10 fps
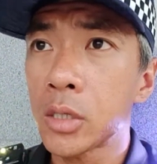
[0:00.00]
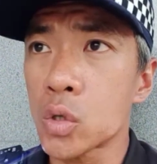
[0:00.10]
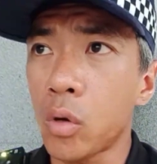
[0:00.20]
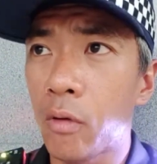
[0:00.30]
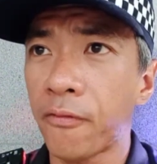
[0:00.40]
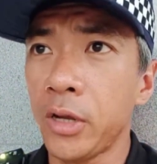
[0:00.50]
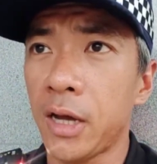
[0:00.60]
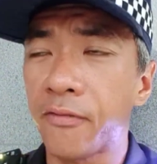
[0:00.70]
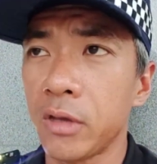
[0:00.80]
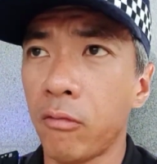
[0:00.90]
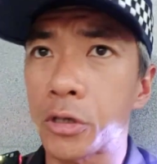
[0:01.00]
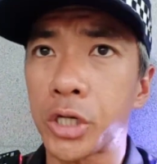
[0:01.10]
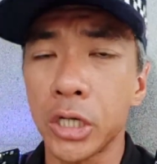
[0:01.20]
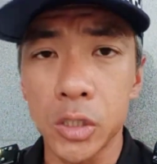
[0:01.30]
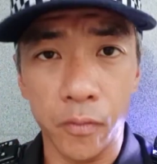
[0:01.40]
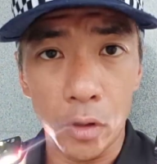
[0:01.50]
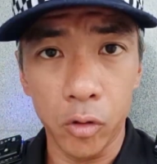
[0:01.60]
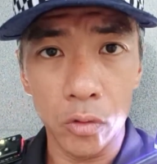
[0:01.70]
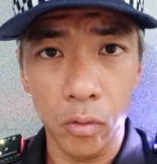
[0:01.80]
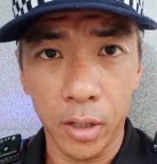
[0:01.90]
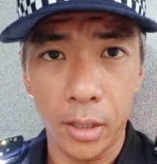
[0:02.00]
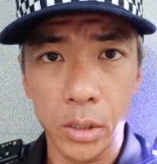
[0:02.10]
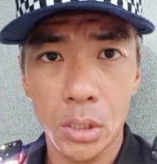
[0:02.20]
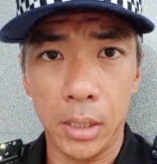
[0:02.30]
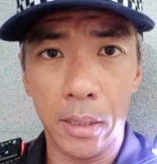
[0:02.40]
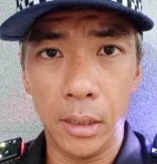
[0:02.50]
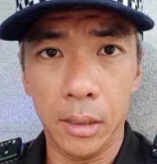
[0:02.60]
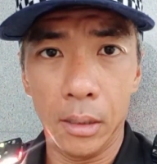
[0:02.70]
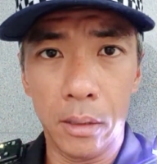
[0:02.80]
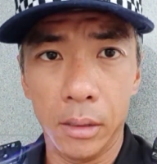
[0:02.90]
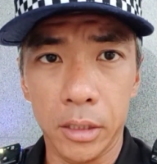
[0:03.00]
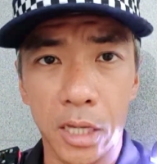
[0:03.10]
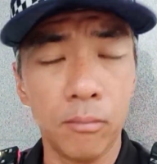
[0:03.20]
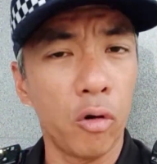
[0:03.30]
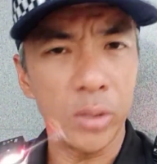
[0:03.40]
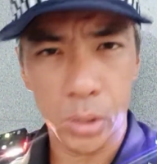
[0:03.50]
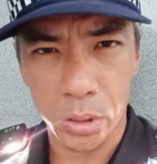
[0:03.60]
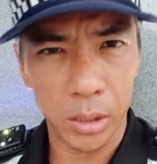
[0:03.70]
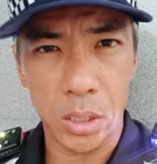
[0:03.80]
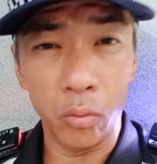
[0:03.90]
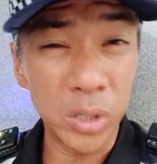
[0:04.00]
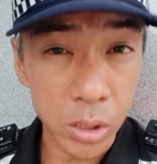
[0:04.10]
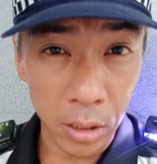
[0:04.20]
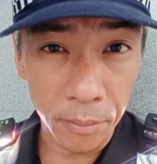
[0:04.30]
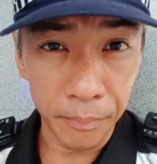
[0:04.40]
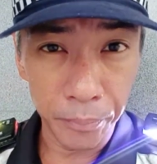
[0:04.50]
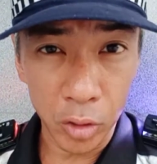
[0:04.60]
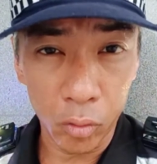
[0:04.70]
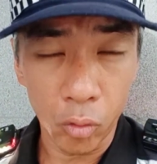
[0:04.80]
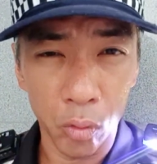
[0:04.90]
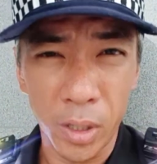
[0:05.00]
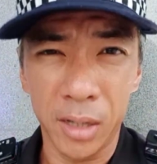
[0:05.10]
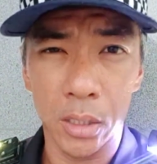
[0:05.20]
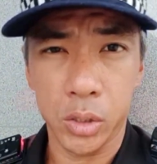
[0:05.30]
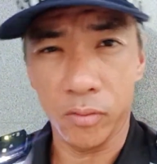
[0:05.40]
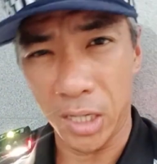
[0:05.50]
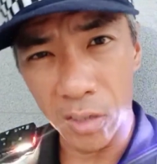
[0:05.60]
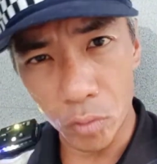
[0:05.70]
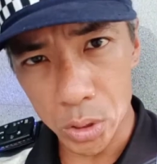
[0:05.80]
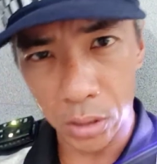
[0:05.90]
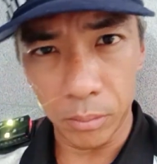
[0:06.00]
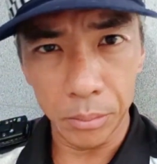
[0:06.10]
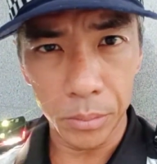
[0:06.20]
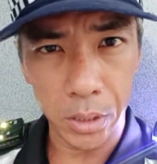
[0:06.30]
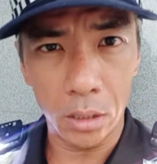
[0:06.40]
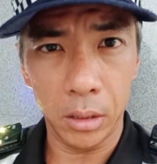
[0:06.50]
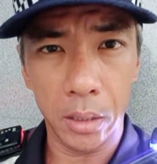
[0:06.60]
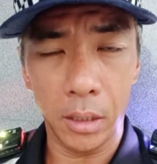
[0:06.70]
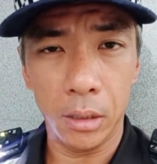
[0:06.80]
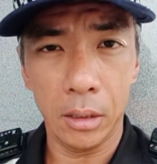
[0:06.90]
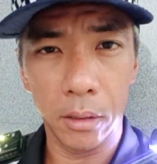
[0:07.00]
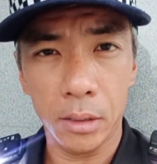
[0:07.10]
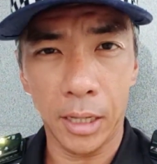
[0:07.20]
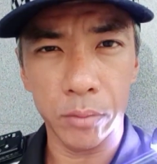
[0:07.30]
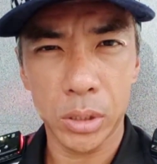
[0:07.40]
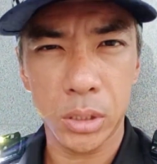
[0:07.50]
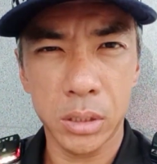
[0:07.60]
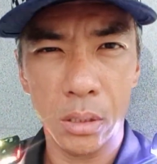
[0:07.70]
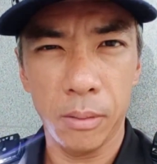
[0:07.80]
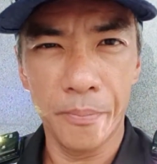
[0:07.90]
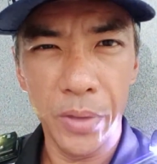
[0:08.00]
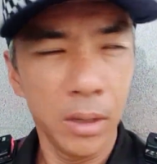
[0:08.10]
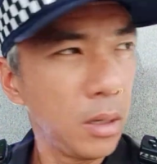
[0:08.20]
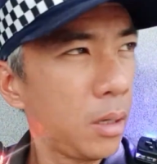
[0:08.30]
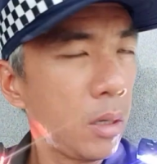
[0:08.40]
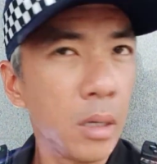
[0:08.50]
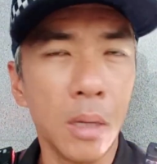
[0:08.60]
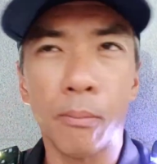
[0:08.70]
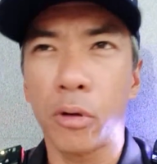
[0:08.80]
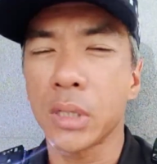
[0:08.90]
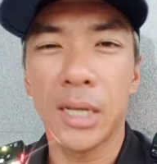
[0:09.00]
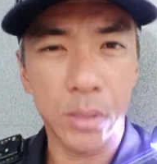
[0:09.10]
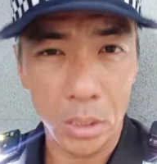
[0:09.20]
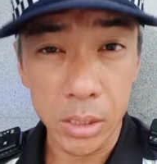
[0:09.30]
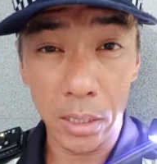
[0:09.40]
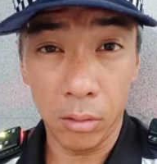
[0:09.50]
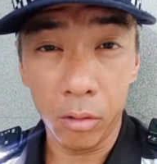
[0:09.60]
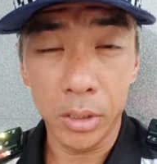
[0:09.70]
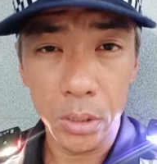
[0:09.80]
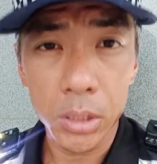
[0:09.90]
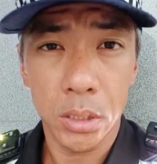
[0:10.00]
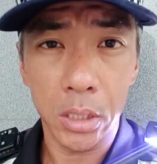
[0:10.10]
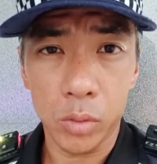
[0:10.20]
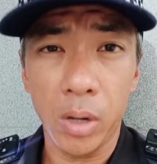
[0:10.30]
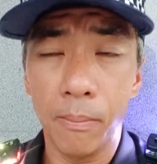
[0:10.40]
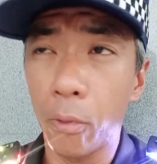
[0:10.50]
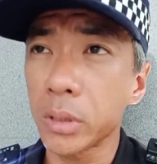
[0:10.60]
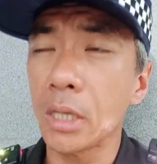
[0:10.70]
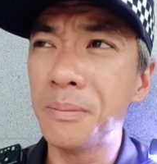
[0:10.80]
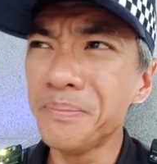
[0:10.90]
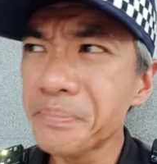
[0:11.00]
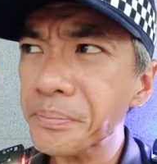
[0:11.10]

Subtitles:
So hopefully after watching this video, you guys gain more insights and wisdom, gold nuggets of tiny wisdoms and life's important lessons. All this is very important.